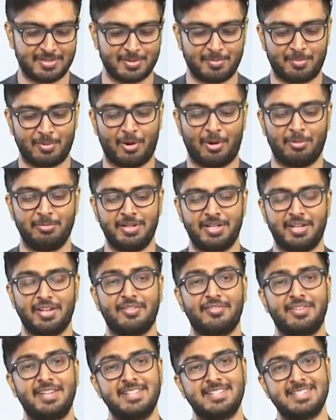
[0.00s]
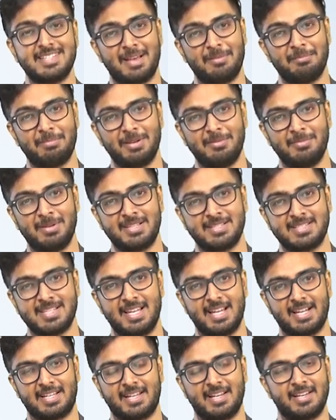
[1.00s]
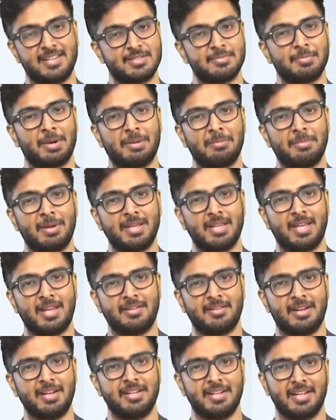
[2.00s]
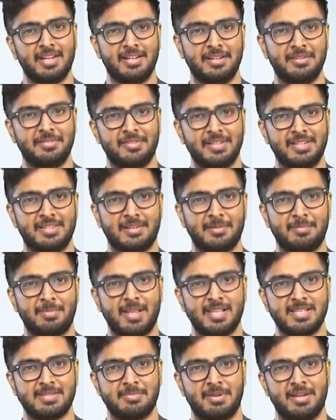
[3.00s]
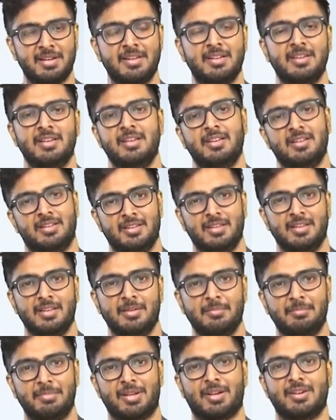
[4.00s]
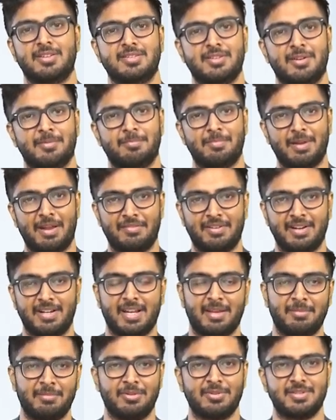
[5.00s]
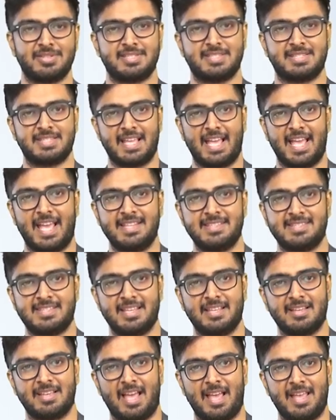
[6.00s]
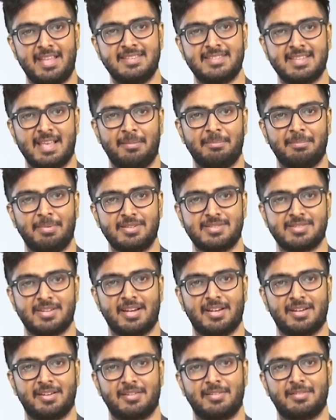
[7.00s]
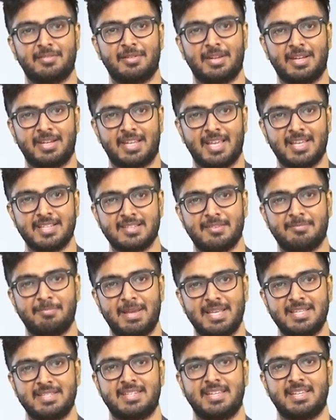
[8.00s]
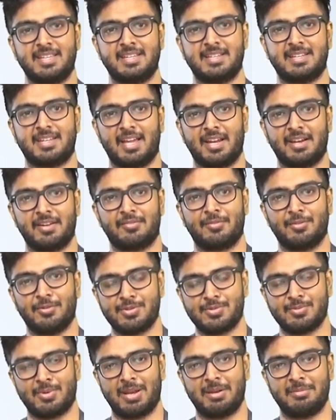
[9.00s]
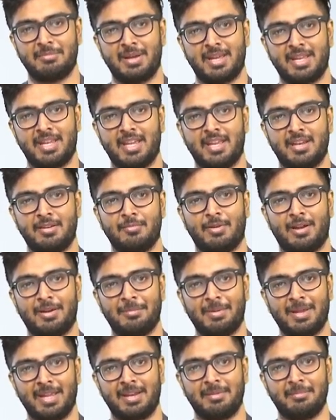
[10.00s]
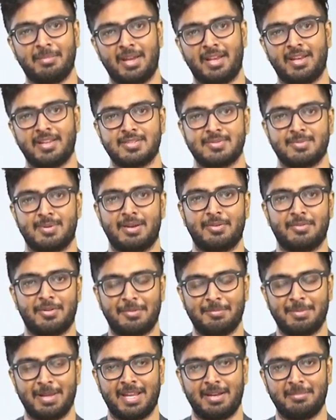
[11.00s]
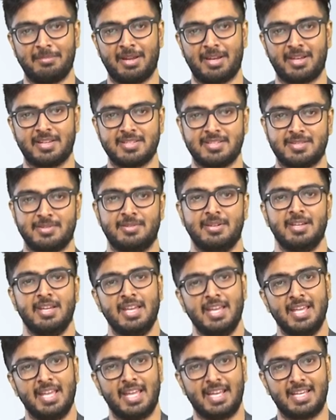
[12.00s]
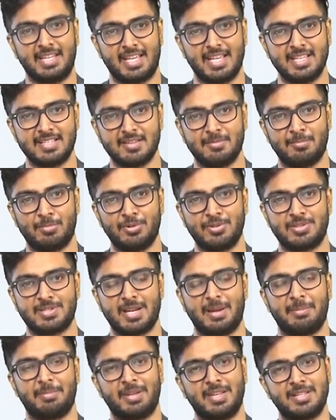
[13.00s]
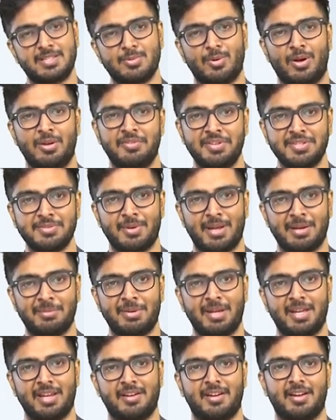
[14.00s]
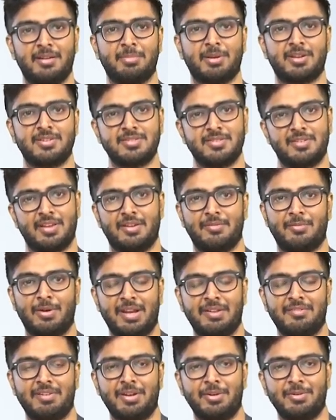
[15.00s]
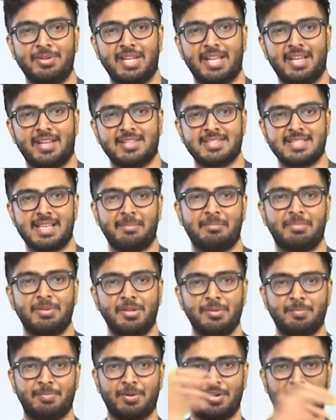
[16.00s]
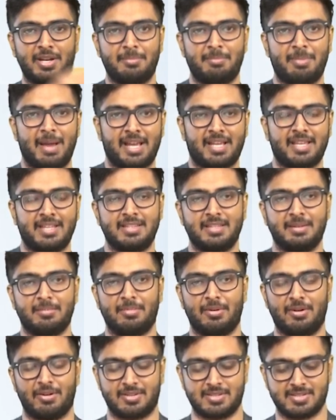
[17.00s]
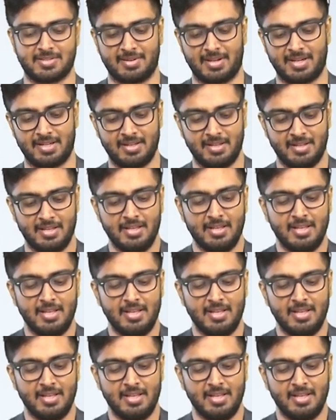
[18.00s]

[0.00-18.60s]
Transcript: So probability of each sample being selected is 1 by n, right, with replacement. Because every time you use n samples, right? In case of pasting, it kind of goes 1 by n, 1 by n minus 1, 1 by n minus 2. In case of bootstrapping, it's always 1 by n, right? Because whenever you take a sample, you put it back in the box, right?